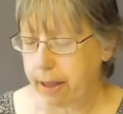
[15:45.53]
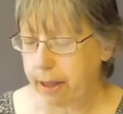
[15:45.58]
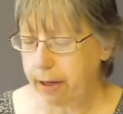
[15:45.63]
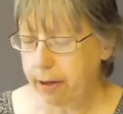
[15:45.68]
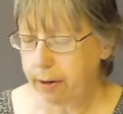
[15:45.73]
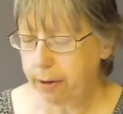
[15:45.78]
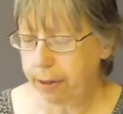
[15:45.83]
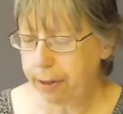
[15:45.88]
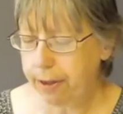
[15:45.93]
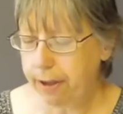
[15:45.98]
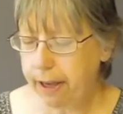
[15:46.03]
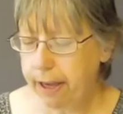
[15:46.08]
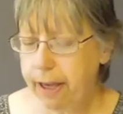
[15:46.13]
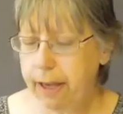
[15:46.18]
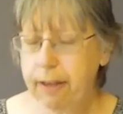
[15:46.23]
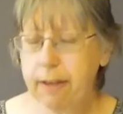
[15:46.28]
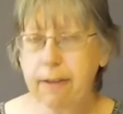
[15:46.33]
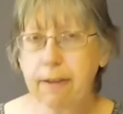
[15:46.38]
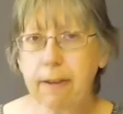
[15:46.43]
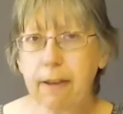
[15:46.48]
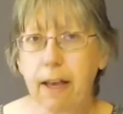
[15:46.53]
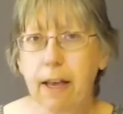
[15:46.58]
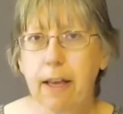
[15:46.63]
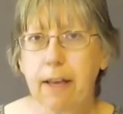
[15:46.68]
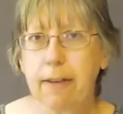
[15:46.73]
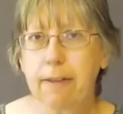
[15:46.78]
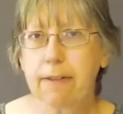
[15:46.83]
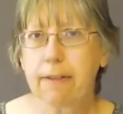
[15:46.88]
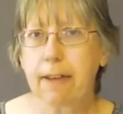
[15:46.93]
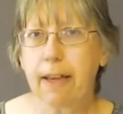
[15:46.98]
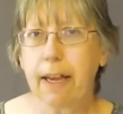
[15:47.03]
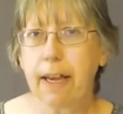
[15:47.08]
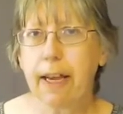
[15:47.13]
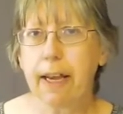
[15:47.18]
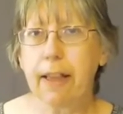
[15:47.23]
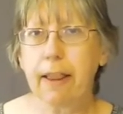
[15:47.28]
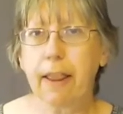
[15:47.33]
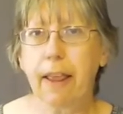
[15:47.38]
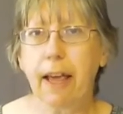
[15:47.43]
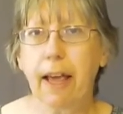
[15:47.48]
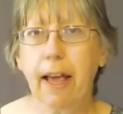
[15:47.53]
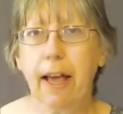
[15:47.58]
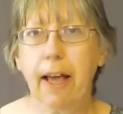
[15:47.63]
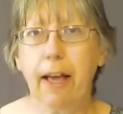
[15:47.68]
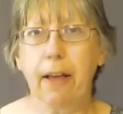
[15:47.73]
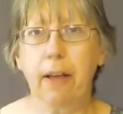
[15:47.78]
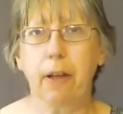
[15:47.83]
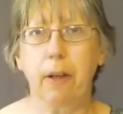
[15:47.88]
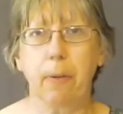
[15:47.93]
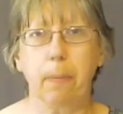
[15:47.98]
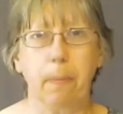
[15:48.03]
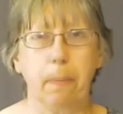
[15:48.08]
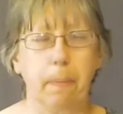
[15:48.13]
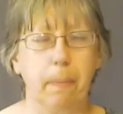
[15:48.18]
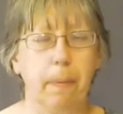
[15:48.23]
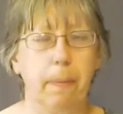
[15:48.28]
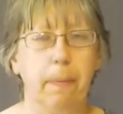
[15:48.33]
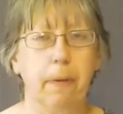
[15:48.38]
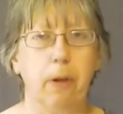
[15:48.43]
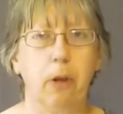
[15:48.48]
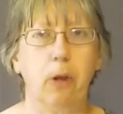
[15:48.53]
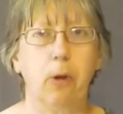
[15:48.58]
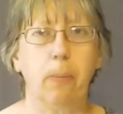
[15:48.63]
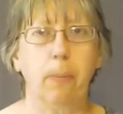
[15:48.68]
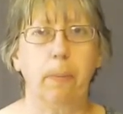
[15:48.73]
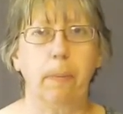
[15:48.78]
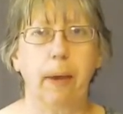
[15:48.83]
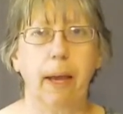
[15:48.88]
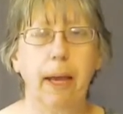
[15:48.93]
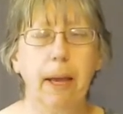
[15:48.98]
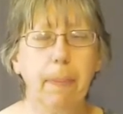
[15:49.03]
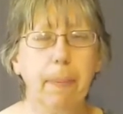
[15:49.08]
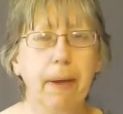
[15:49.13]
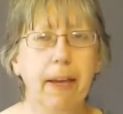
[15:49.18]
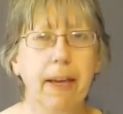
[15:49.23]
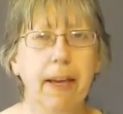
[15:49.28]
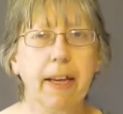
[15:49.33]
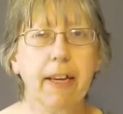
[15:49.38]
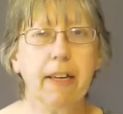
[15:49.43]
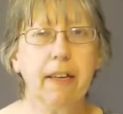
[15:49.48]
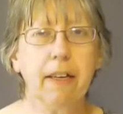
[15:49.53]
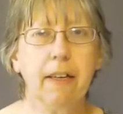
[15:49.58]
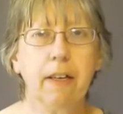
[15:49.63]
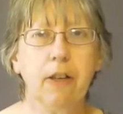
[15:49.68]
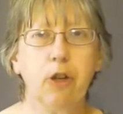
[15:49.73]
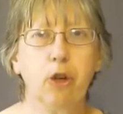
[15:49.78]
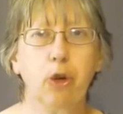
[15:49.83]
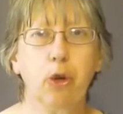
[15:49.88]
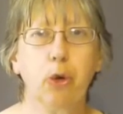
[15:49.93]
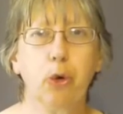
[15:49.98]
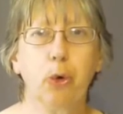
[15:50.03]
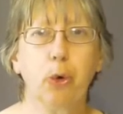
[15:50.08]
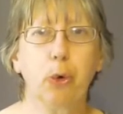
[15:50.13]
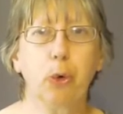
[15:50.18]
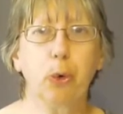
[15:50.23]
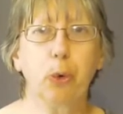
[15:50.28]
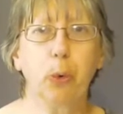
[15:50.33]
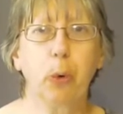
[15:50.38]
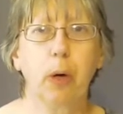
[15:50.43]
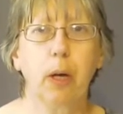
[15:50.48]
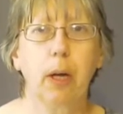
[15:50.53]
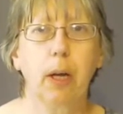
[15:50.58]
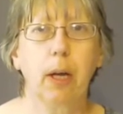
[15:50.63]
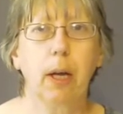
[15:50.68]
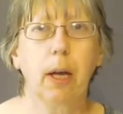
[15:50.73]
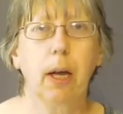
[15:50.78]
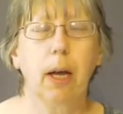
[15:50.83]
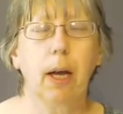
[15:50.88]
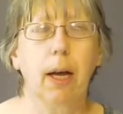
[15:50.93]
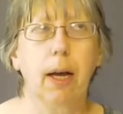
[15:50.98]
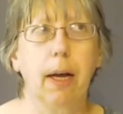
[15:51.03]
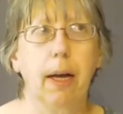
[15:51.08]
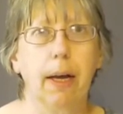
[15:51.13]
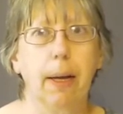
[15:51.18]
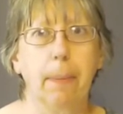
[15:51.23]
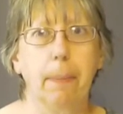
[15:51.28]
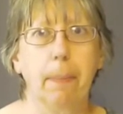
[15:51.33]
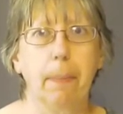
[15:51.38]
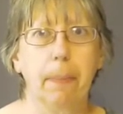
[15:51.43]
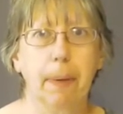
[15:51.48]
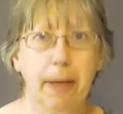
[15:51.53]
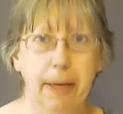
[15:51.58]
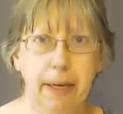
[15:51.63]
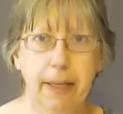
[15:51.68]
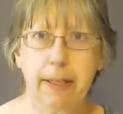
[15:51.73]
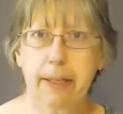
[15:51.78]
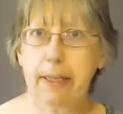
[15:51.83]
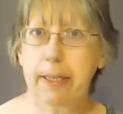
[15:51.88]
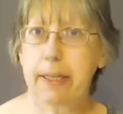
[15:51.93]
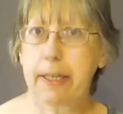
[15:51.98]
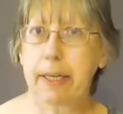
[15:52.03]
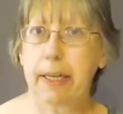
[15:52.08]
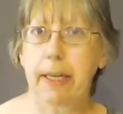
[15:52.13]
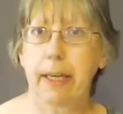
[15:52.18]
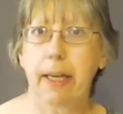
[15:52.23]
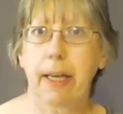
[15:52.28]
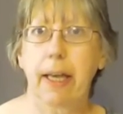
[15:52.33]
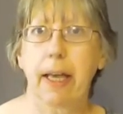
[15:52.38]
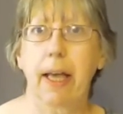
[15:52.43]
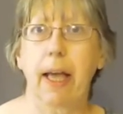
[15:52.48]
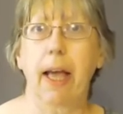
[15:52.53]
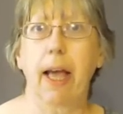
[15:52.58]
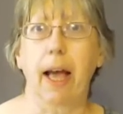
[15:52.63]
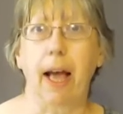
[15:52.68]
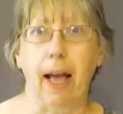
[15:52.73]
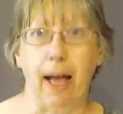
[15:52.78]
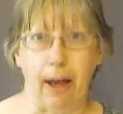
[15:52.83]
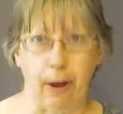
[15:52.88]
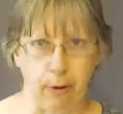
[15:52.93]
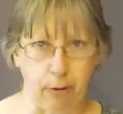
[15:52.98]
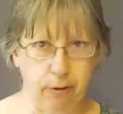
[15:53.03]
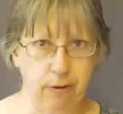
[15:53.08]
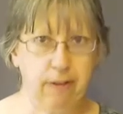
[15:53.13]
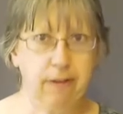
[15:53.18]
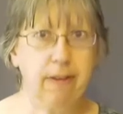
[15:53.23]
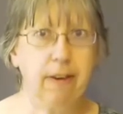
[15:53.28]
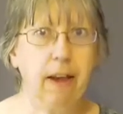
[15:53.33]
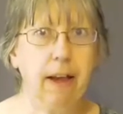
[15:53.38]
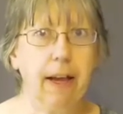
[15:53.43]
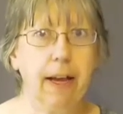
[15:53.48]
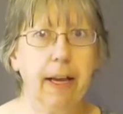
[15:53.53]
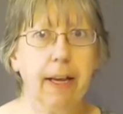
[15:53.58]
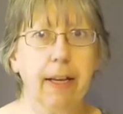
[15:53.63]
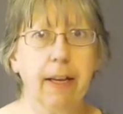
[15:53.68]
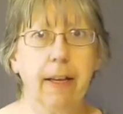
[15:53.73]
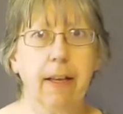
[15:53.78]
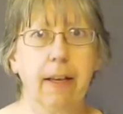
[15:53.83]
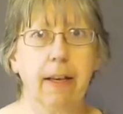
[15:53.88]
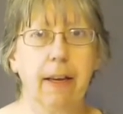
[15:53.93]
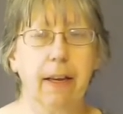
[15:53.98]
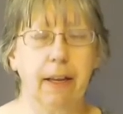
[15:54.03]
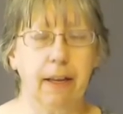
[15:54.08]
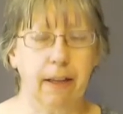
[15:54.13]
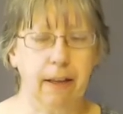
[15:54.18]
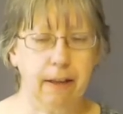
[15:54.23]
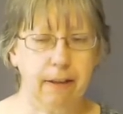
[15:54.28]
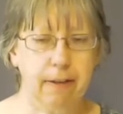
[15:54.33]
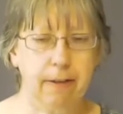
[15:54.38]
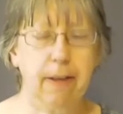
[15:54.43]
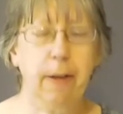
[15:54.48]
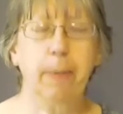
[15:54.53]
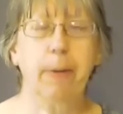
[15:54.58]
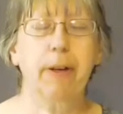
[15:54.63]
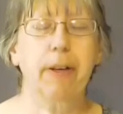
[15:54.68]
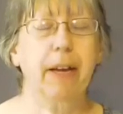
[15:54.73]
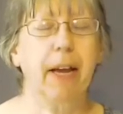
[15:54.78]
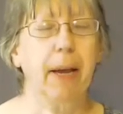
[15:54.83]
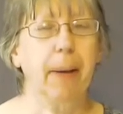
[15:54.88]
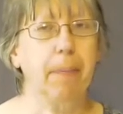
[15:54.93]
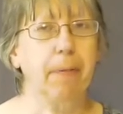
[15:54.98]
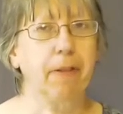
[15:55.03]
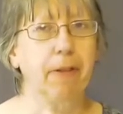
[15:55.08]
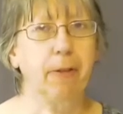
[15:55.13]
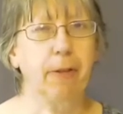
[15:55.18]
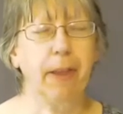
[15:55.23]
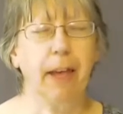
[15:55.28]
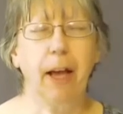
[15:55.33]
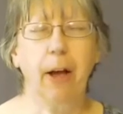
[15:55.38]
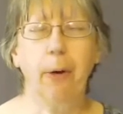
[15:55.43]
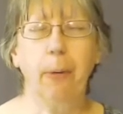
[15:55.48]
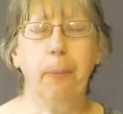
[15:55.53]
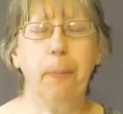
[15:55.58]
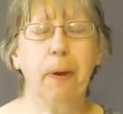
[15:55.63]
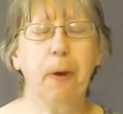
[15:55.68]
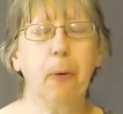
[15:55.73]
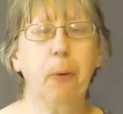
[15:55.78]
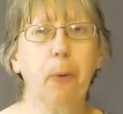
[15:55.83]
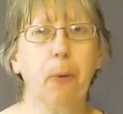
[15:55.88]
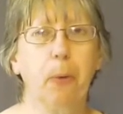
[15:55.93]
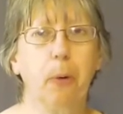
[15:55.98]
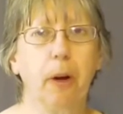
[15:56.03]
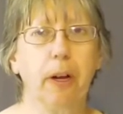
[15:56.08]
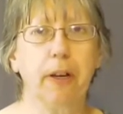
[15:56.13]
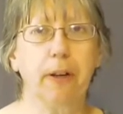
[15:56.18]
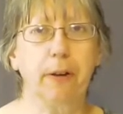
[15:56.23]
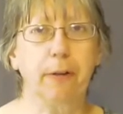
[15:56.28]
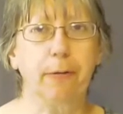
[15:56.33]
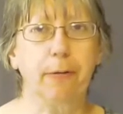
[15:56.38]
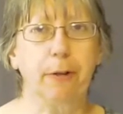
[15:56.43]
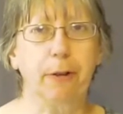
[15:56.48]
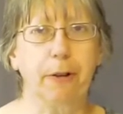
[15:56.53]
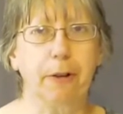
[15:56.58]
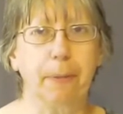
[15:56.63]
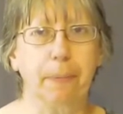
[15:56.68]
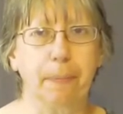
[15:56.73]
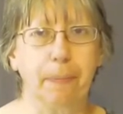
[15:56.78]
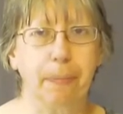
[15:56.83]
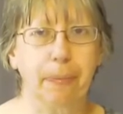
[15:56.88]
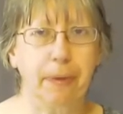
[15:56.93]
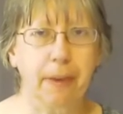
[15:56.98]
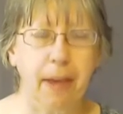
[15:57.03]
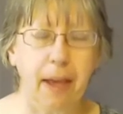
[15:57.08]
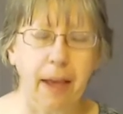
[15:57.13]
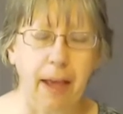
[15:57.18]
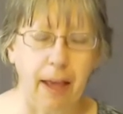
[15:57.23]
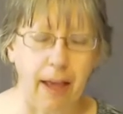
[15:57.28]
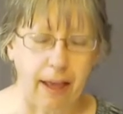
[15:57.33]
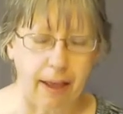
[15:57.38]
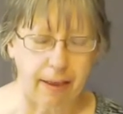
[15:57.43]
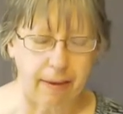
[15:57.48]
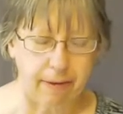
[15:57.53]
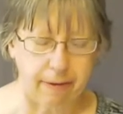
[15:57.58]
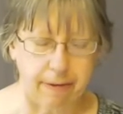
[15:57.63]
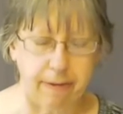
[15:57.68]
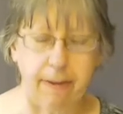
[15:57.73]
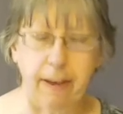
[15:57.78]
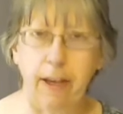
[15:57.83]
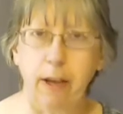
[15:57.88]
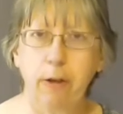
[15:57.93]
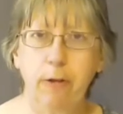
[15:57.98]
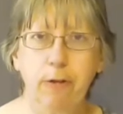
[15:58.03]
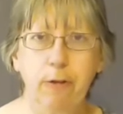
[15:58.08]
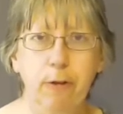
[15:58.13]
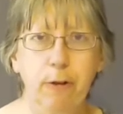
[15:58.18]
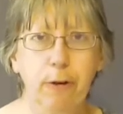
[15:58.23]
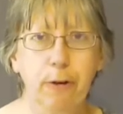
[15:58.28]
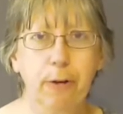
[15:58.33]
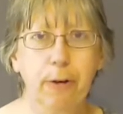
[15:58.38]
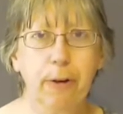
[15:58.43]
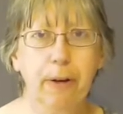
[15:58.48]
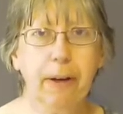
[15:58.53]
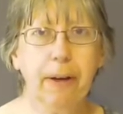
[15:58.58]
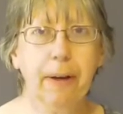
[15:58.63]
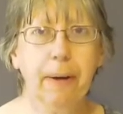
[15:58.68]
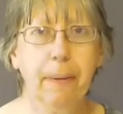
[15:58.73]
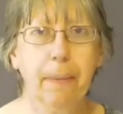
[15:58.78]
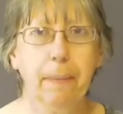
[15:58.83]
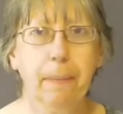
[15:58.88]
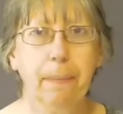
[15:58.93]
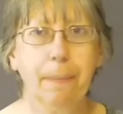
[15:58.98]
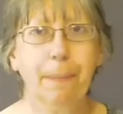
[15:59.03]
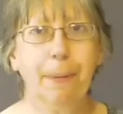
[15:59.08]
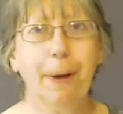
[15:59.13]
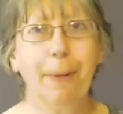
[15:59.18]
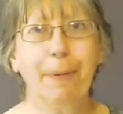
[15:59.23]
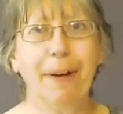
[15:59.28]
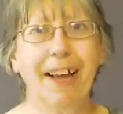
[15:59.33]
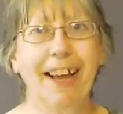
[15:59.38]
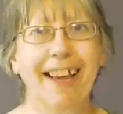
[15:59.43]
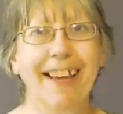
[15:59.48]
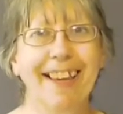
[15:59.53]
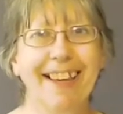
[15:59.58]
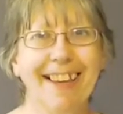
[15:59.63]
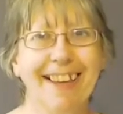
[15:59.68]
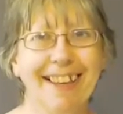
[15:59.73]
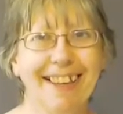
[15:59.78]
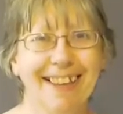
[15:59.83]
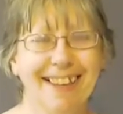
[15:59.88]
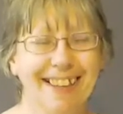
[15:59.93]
little things saying that you may be getting to uh, meet outside in the summertime, so they'll be wonderful. See you soon. Bye-bye.